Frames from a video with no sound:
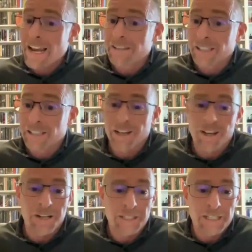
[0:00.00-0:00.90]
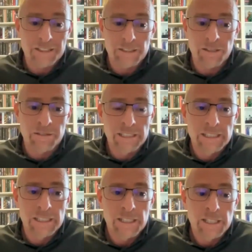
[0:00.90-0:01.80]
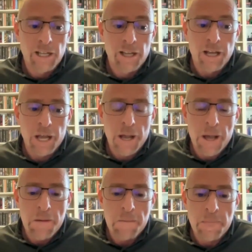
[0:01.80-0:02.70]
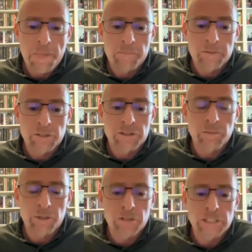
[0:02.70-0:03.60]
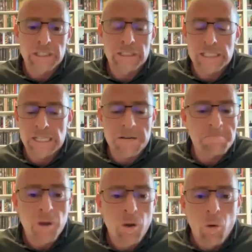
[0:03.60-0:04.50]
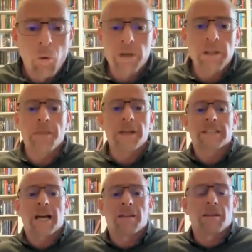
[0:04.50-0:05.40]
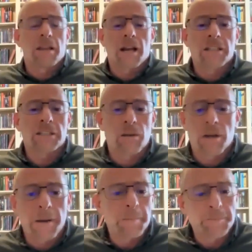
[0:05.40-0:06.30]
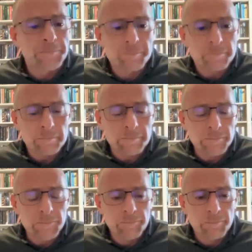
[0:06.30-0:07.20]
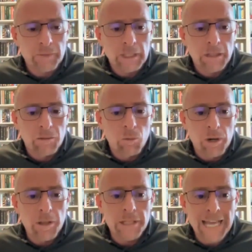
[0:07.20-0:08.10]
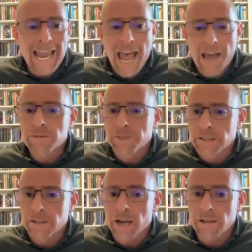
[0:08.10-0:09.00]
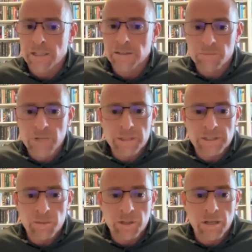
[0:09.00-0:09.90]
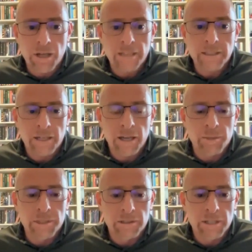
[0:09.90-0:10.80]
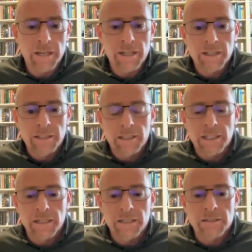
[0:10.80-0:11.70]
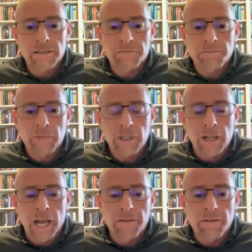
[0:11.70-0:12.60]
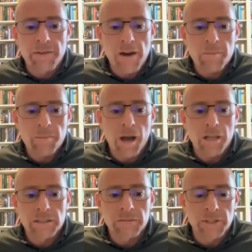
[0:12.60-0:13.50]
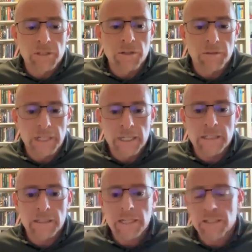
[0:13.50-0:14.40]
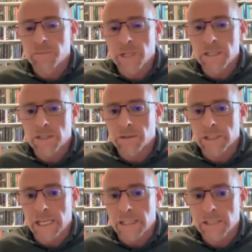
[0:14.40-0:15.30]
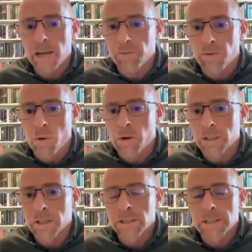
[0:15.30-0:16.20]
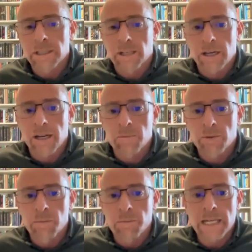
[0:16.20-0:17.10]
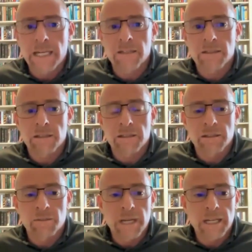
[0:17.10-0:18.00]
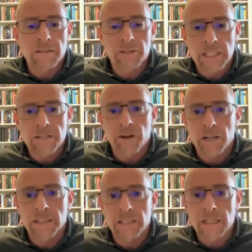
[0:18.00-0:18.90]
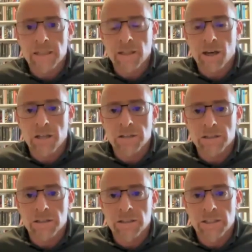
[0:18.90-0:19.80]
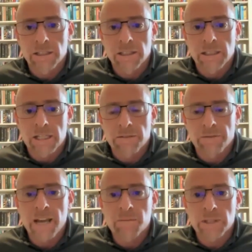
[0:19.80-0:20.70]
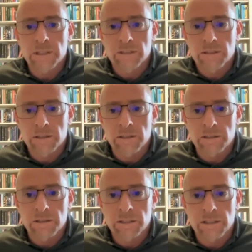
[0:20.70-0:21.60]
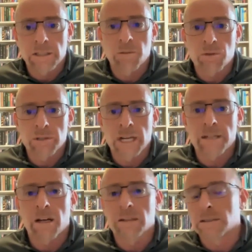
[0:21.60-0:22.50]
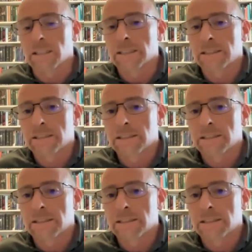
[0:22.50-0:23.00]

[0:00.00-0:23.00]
yeah. in the context. Of, mm. Mm. um, so some of those things. Um, one of the things that, that I should, um, one of the things I haven't figured out yet. So maybe someone online can help me do that. Is I have a very positive view of Gideon and his ministry, except for um, the making the making of the ephod at the end that causes his family to to stumble in idolatry.